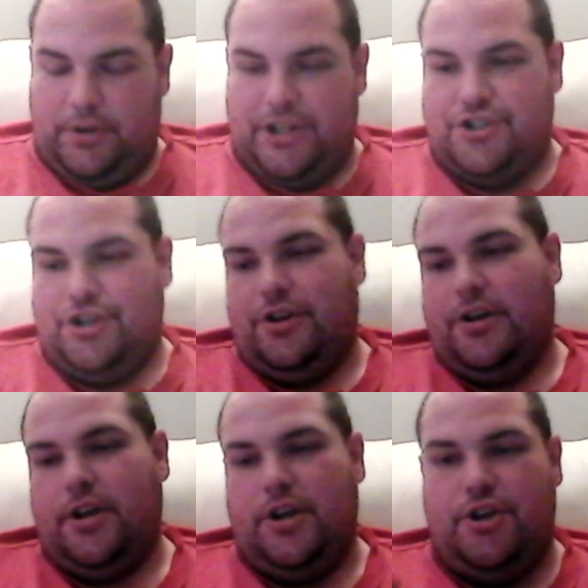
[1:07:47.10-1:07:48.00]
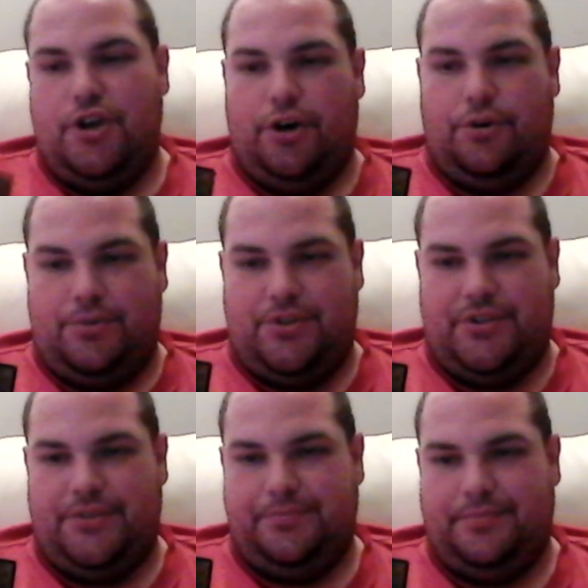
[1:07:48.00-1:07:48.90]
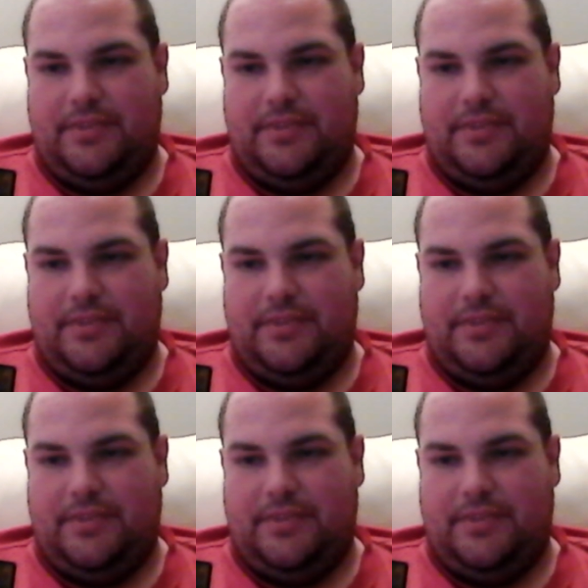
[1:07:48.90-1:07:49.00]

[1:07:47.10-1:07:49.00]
Creature, Goat.